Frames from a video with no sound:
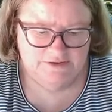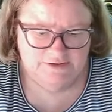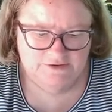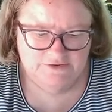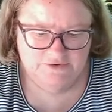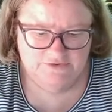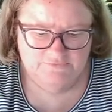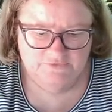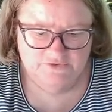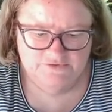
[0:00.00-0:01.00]
I used
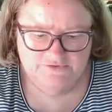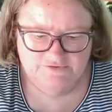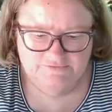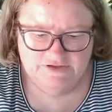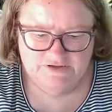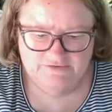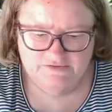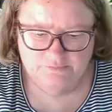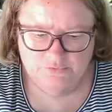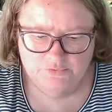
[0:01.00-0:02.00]
versions of these
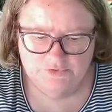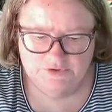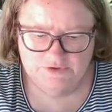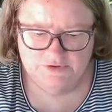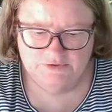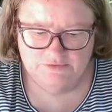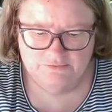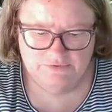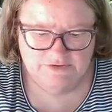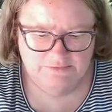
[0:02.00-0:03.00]
I brought into
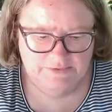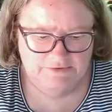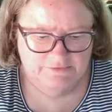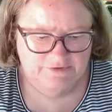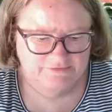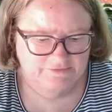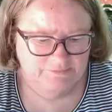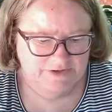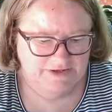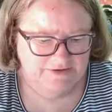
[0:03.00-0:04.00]
random areas of
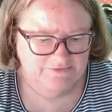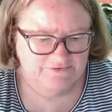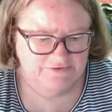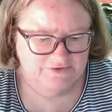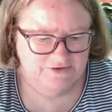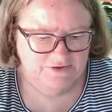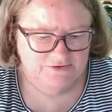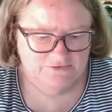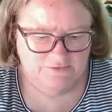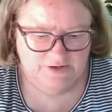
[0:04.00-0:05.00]
my house
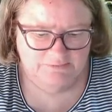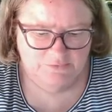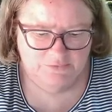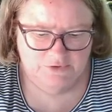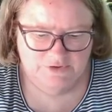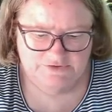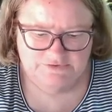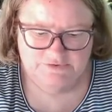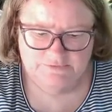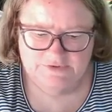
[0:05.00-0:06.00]
to add more light
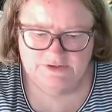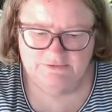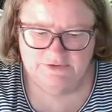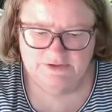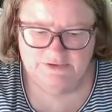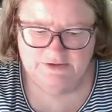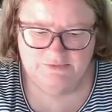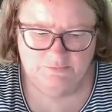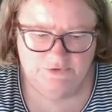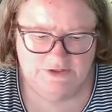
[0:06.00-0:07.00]
to an area that
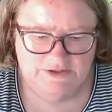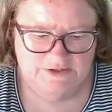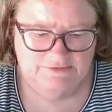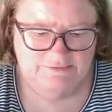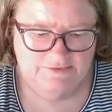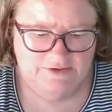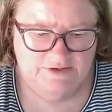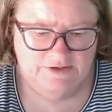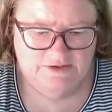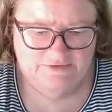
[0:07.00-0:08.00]
I'm working in,
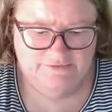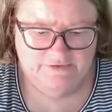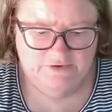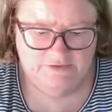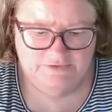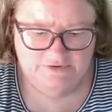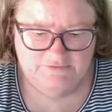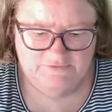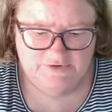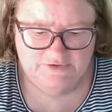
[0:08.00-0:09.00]
so I hope that you
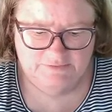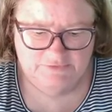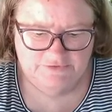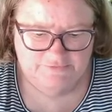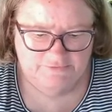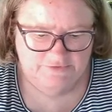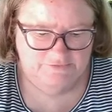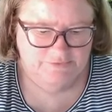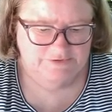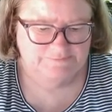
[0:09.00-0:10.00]
find them useful as
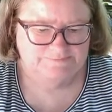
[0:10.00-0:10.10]
well.